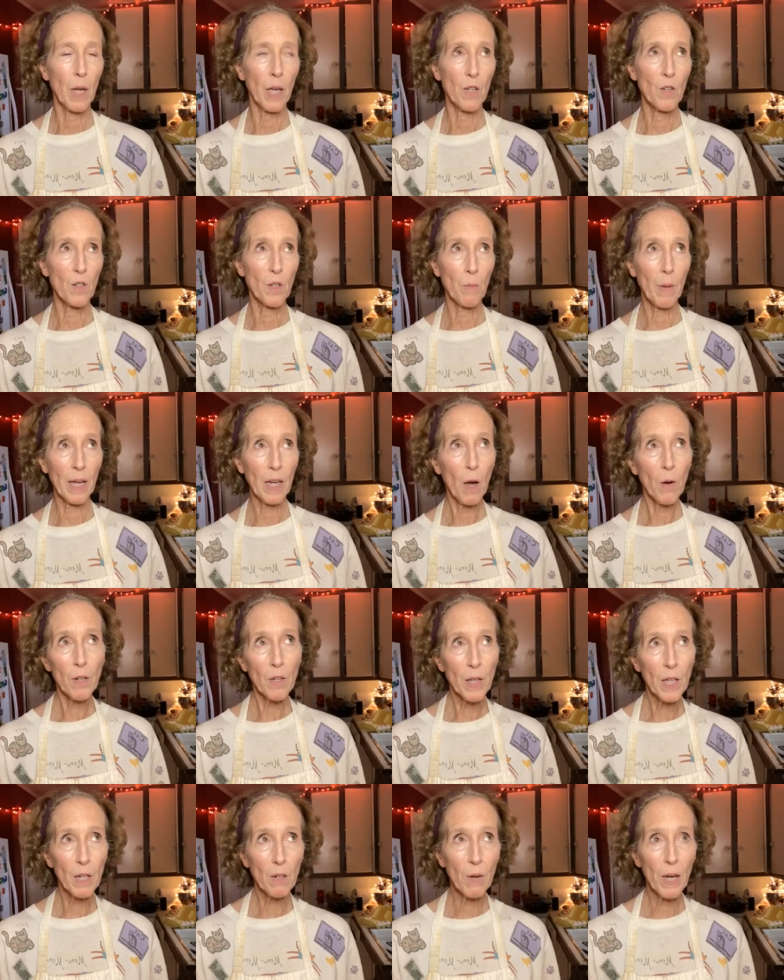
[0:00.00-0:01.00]
I'm not using my
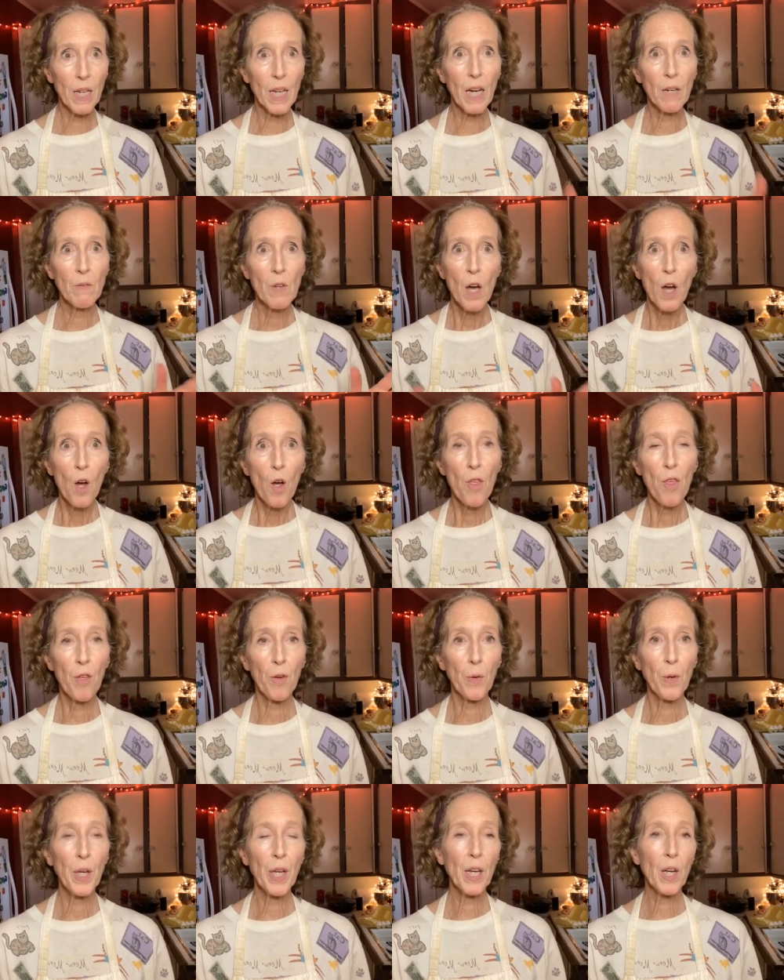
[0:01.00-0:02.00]
calculator right now,
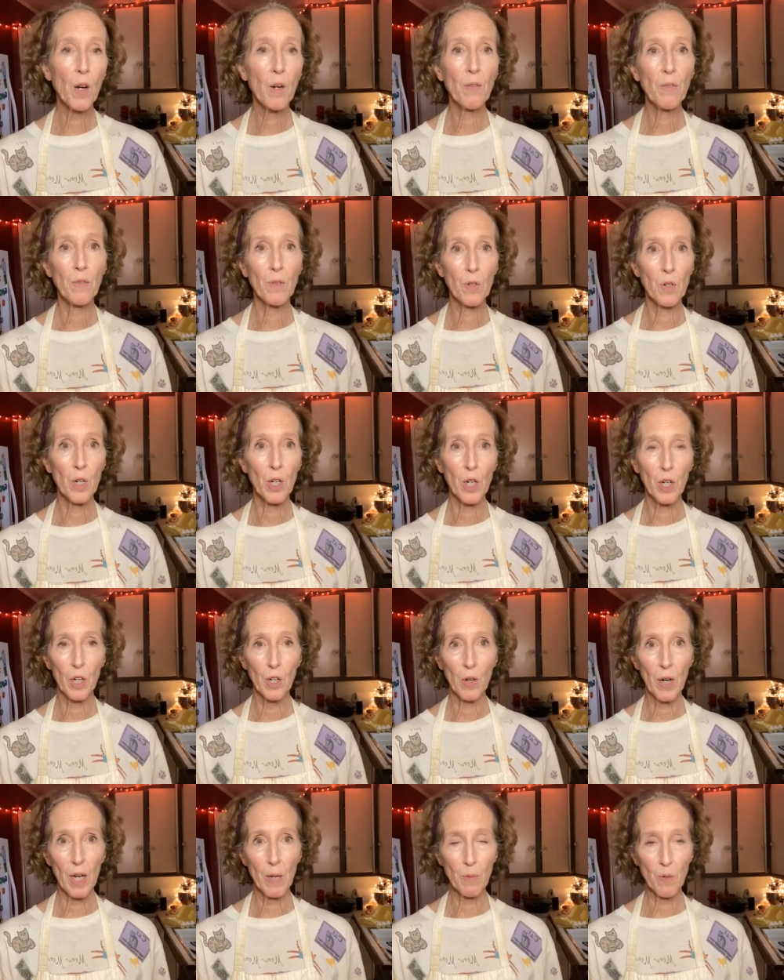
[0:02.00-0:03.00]
3 or
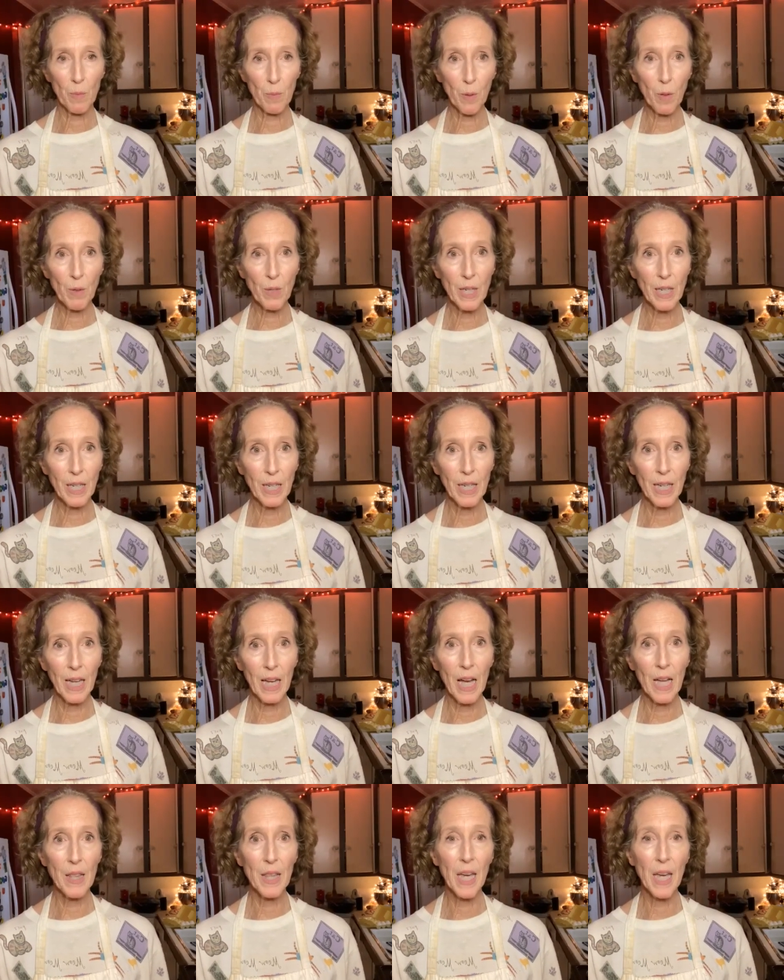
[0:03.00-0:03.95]
4 grams of protein in it.